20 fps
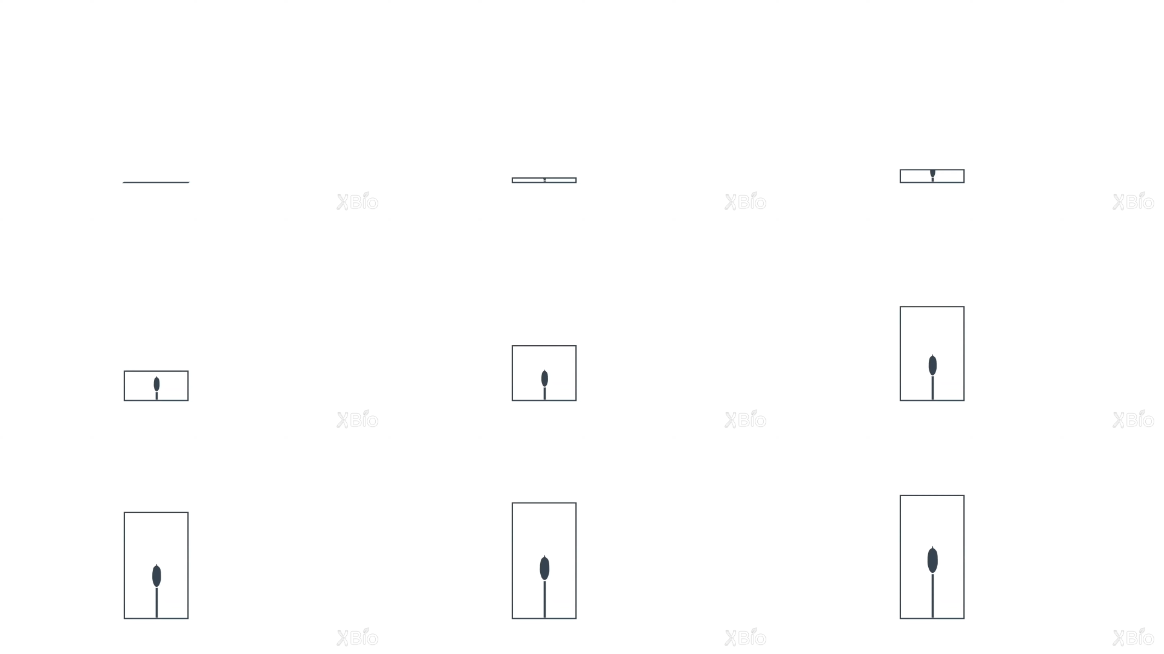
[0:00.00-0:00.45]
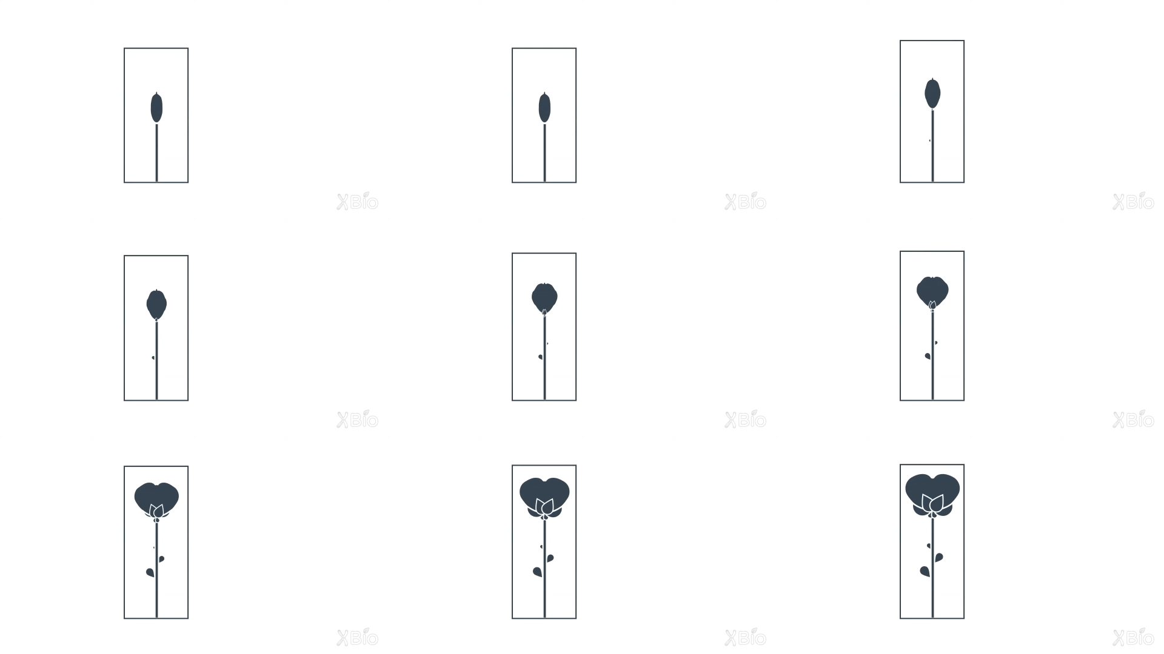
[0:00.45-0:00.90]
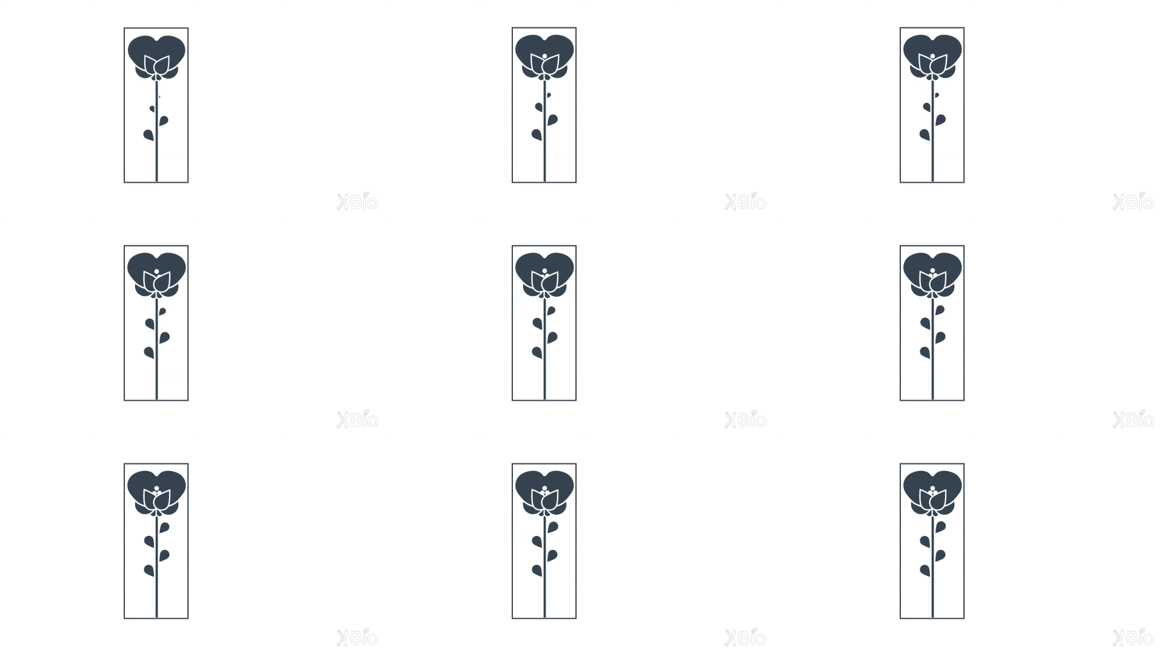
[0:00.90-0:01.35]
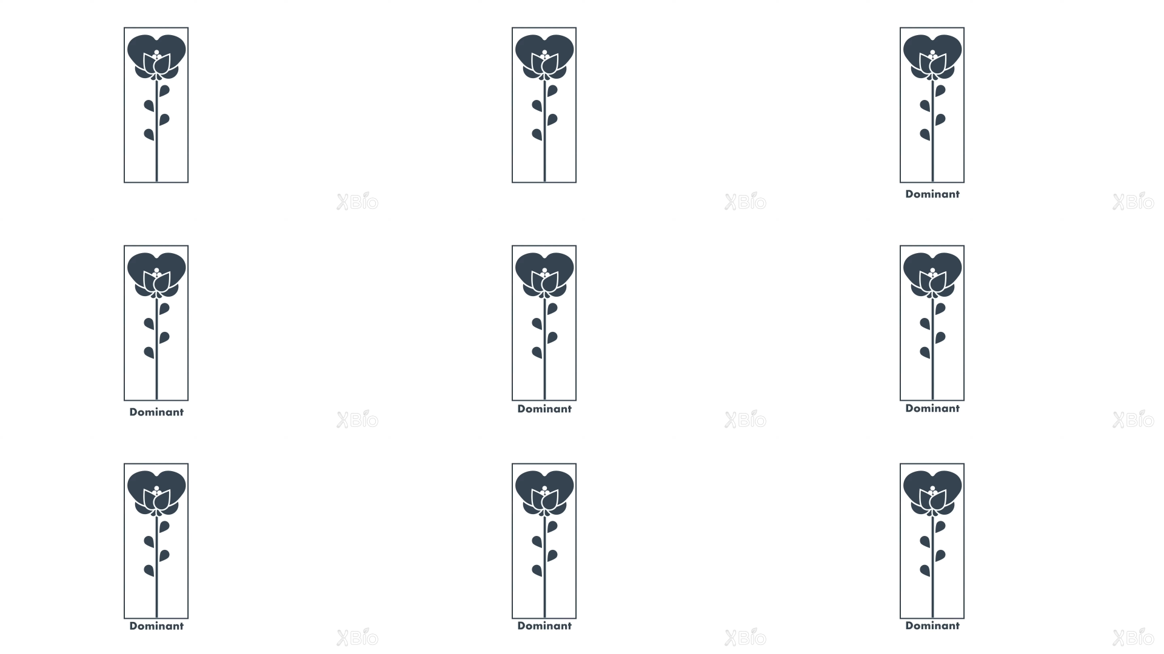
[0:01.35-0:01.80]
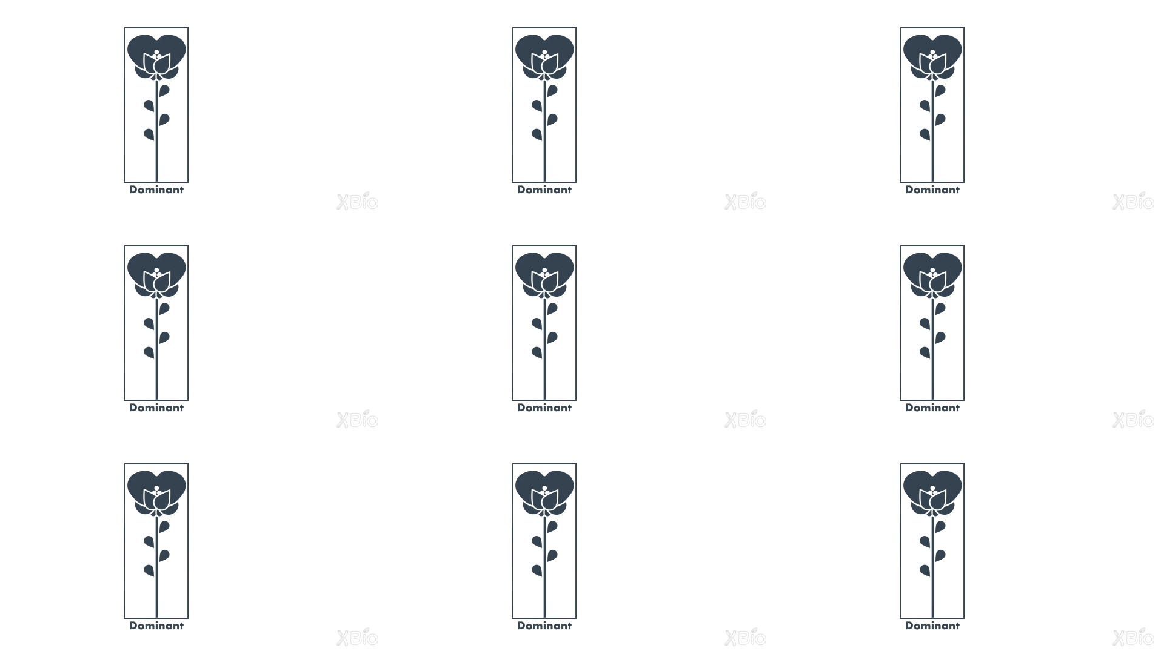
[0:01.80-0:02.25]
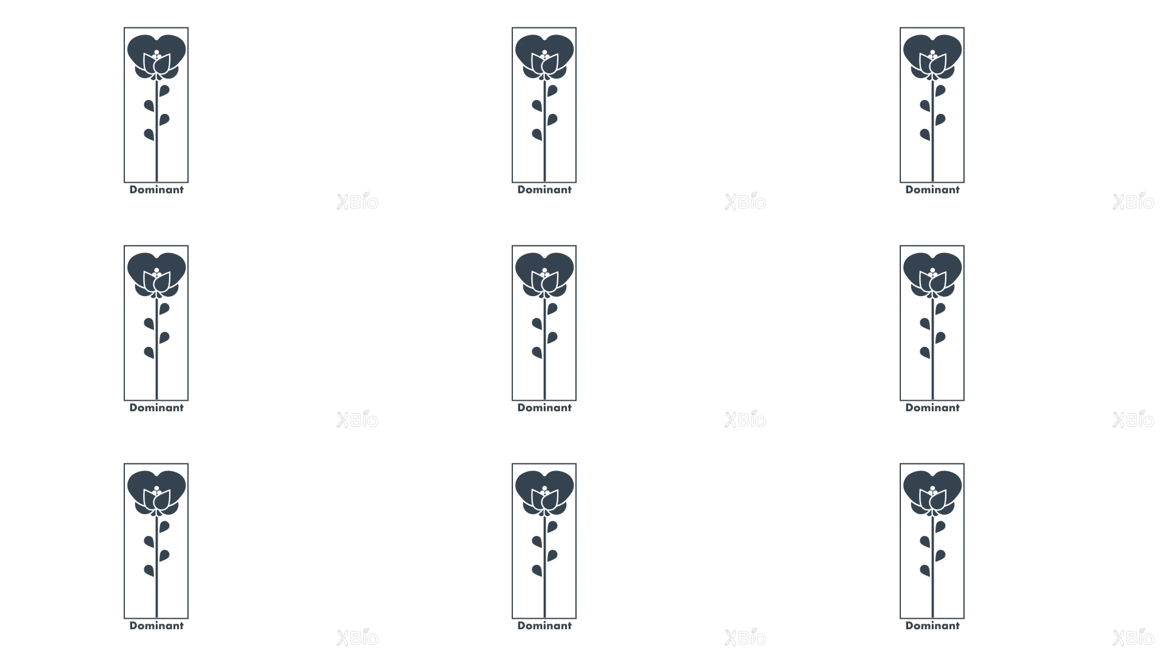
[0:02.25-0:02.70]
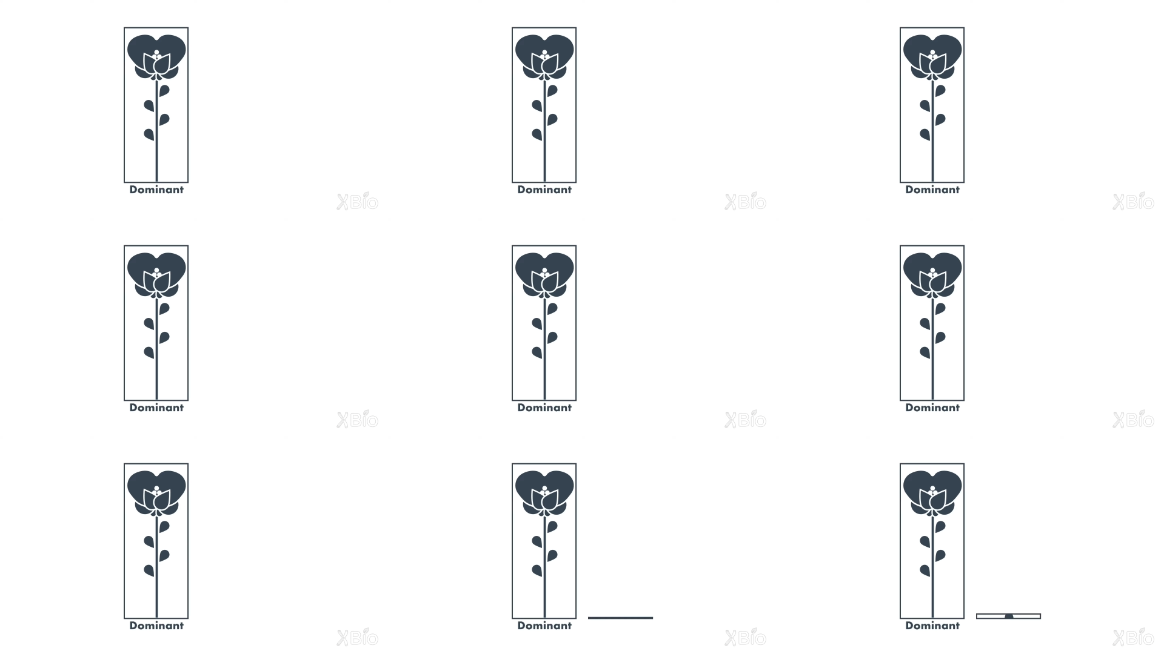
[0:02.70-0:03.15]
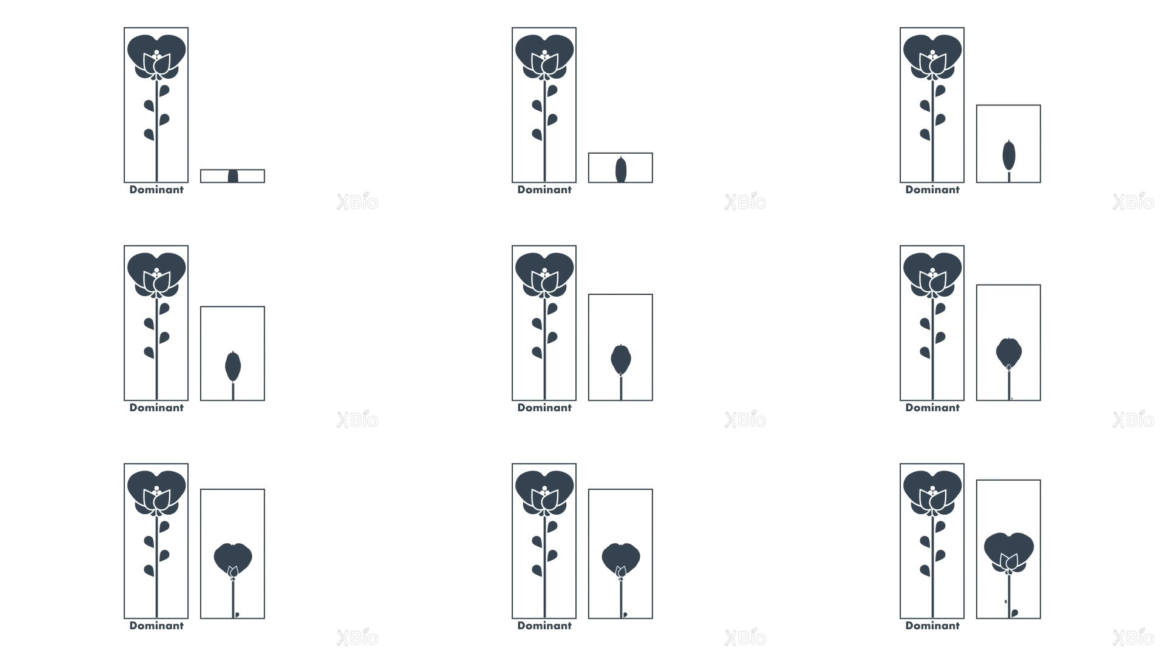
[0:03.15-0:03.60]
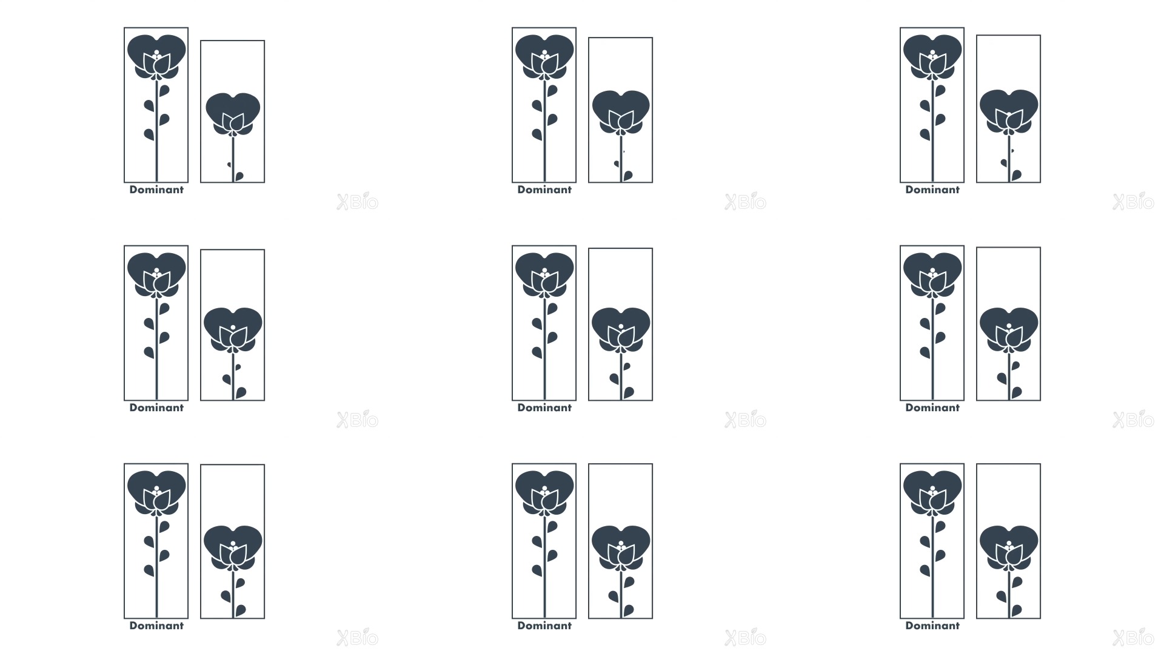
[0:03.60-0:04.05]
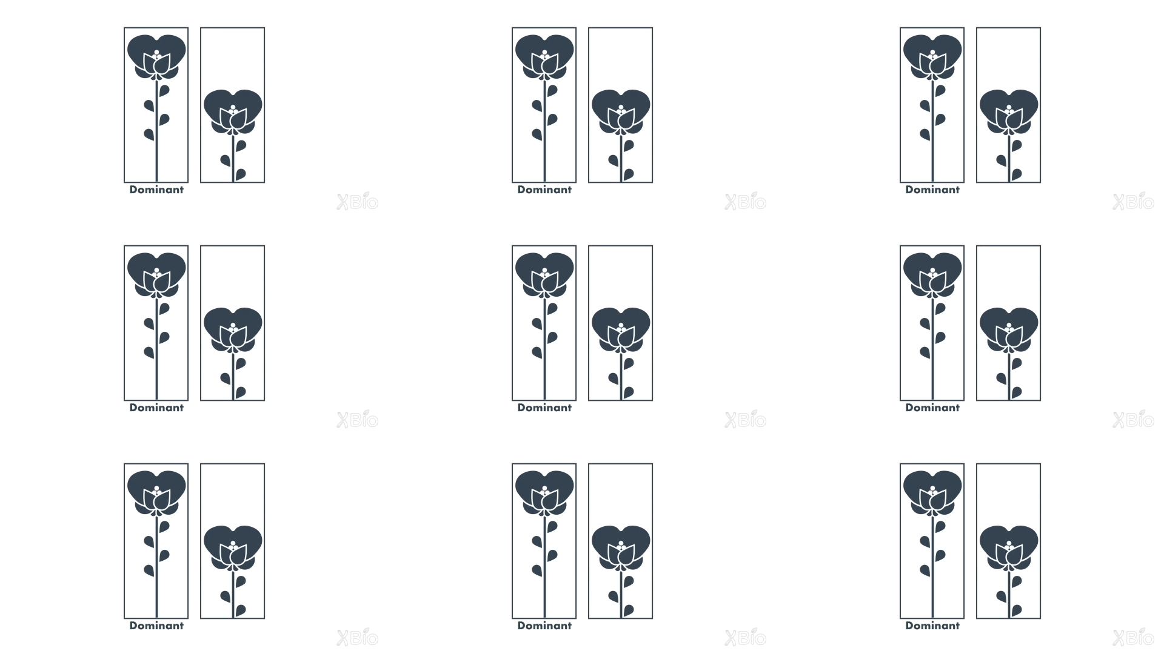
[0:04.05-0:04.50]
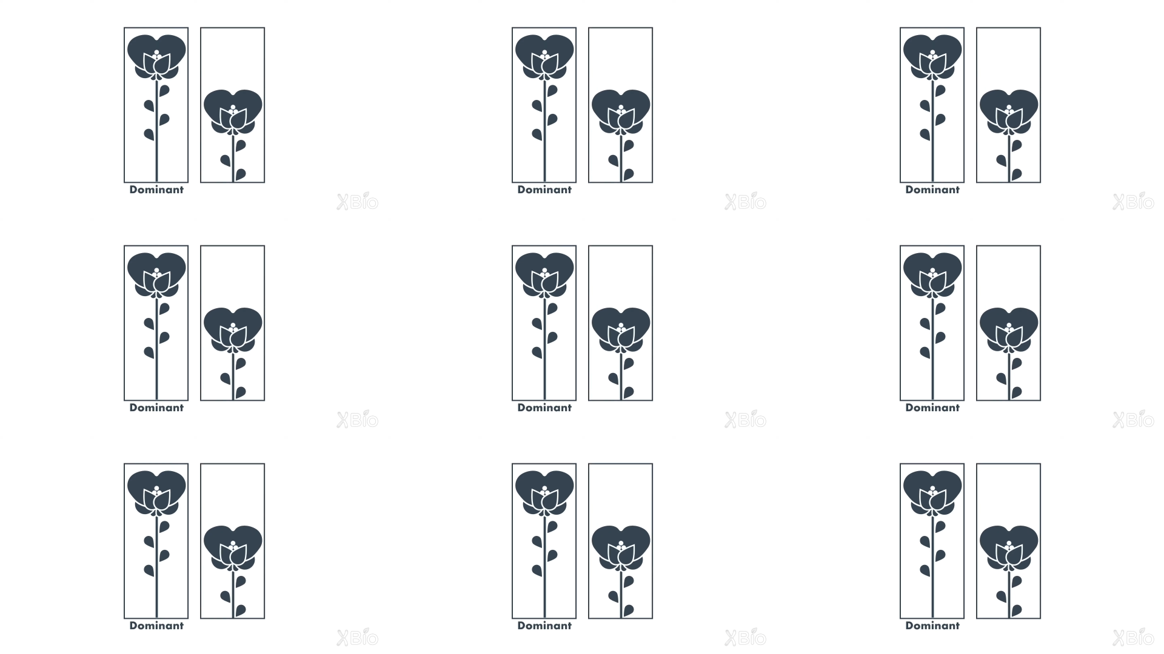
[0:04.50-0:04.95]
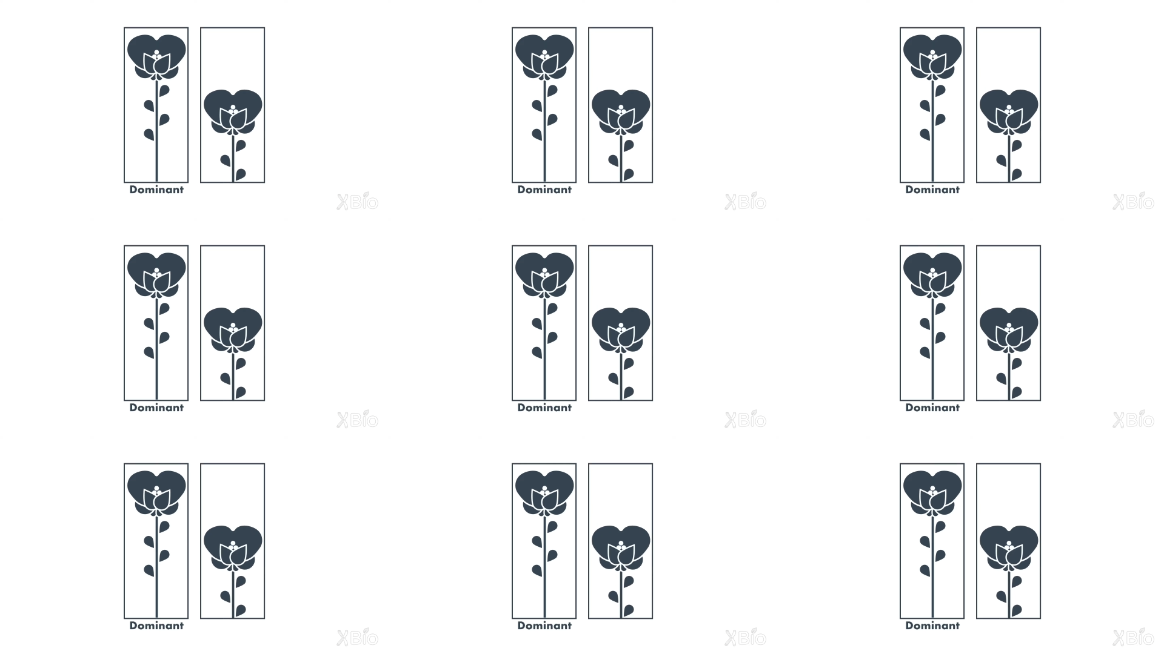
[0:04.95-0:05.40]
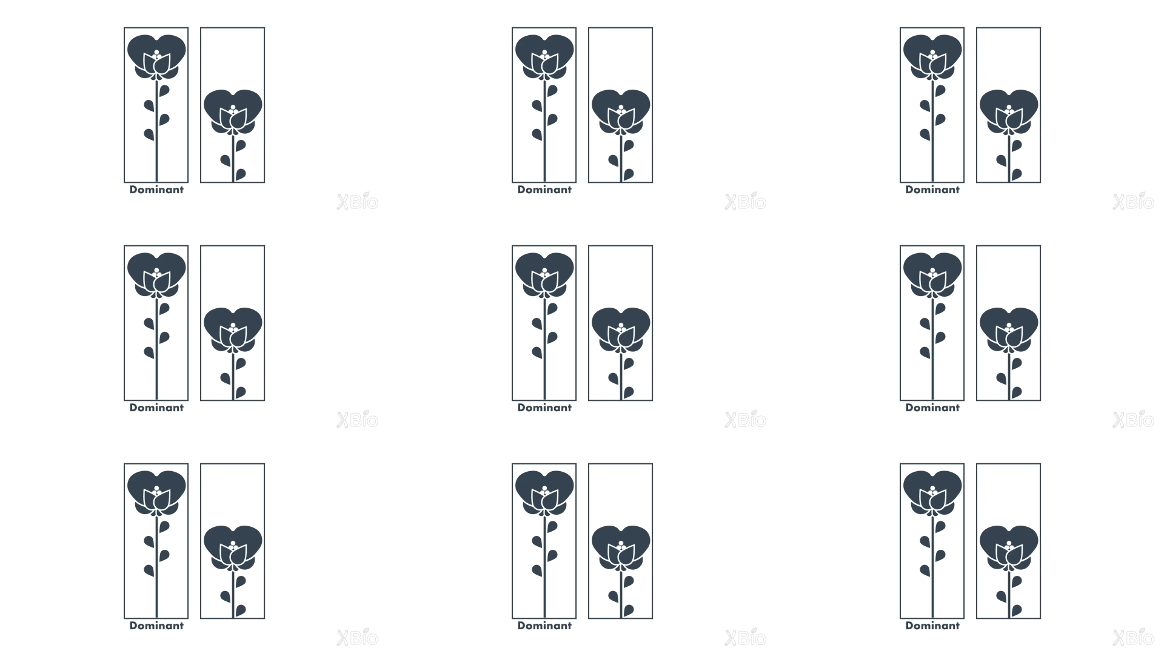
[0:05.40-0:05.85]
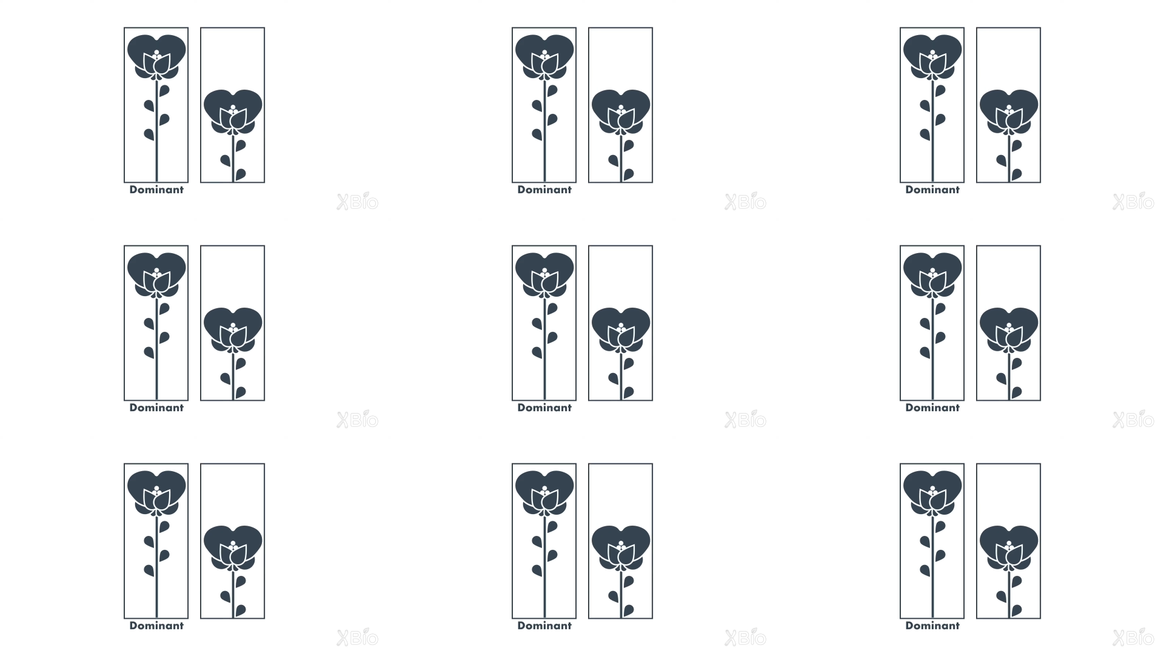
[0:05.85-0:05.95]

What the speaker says: Nobody's mouth can be seen.